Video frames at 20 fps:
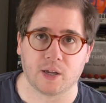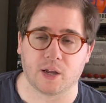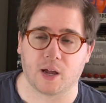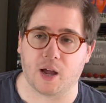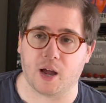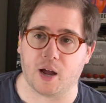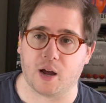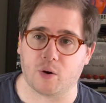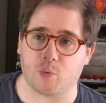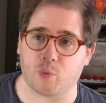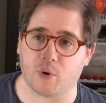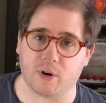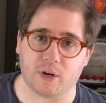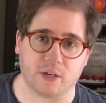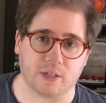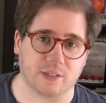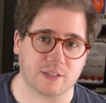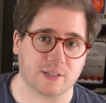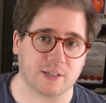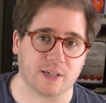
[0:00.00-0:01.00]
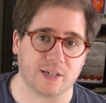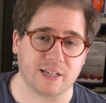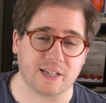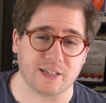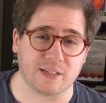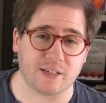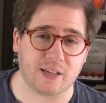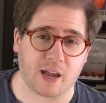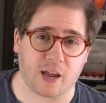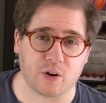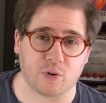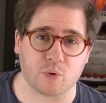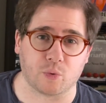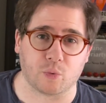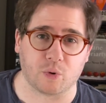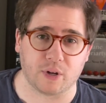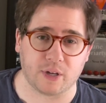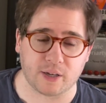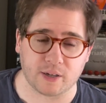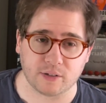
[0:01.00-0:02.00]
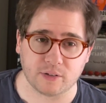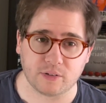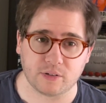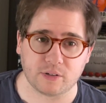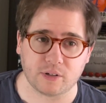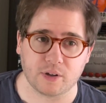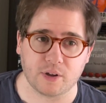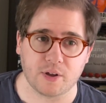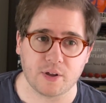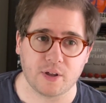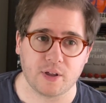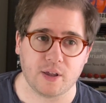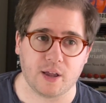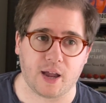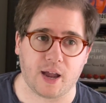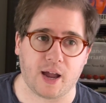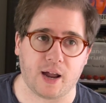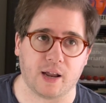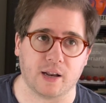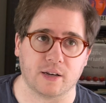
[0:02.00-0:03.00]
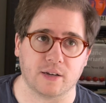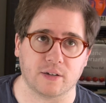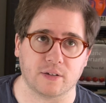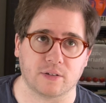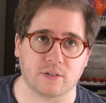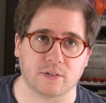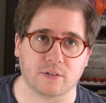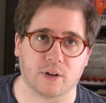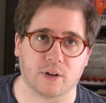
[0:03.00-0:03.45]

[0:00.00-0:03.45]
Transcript: what its intent is, and